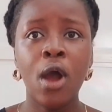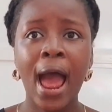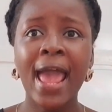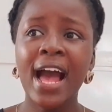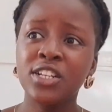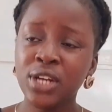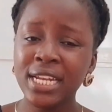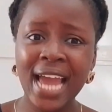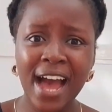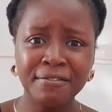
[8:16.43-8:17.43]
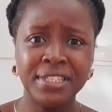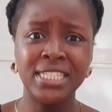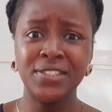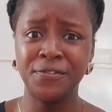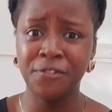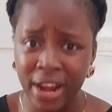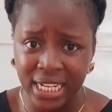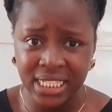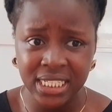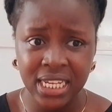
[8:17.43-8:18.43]
I actually have this
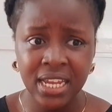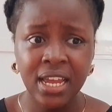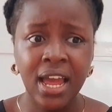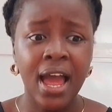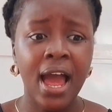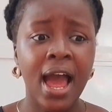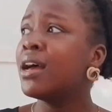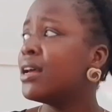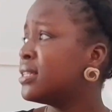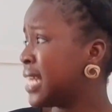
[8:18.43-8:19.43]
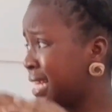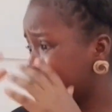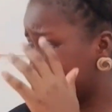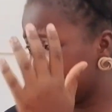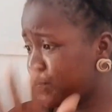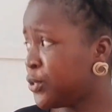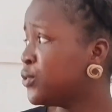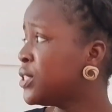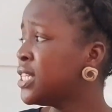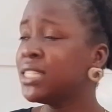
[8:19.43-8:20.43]
friend. There's this
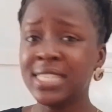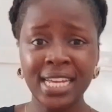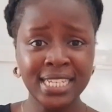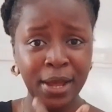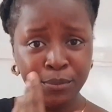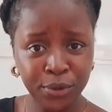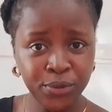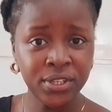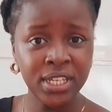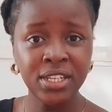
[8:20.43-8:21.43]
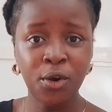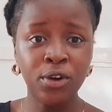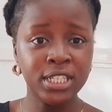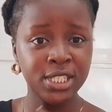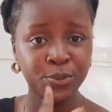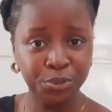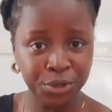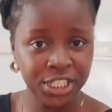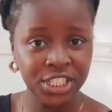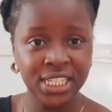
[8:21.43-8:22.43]
building that they are building on this
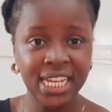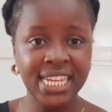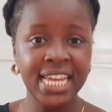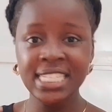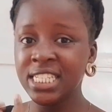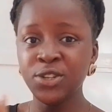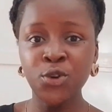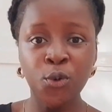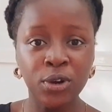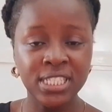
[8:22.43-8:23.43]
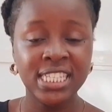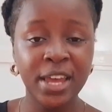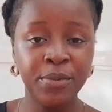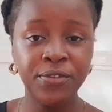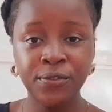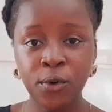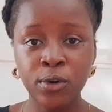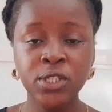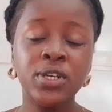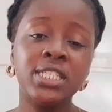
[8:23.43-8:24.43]
bridge that I didn't know was there
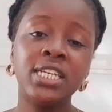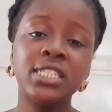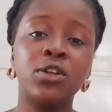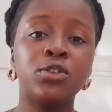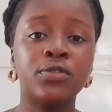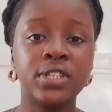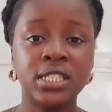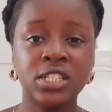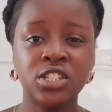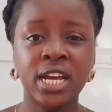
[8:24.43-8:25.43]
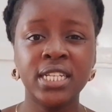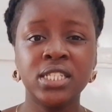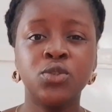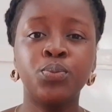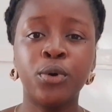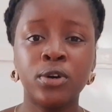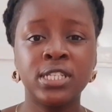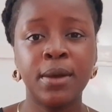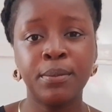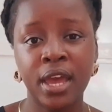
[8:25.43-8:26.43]
before. So it takes a lot of intentionality to
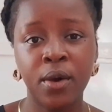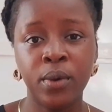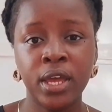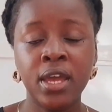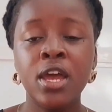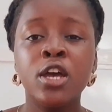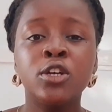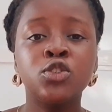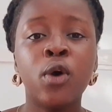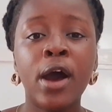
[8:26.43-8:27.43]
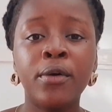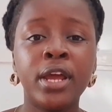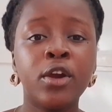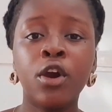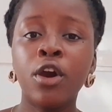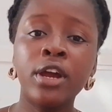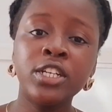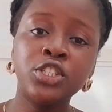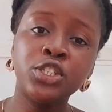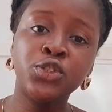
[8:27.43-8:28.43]
pause and be aware. So I would
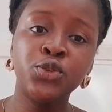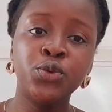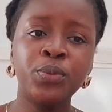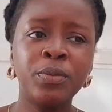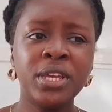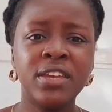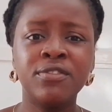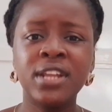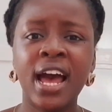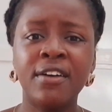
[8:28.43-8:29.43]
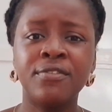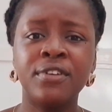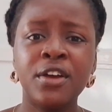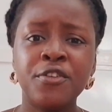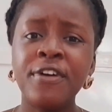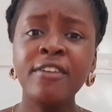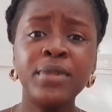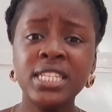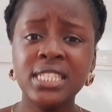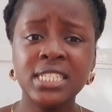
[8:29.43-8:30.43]
encourage to maybe even have 5
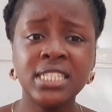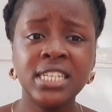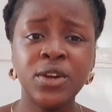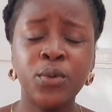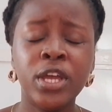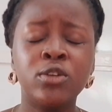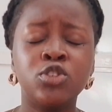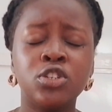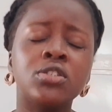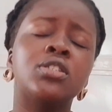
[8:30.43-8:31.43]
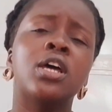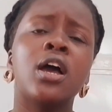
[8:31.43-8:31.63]
minutes in the day where you just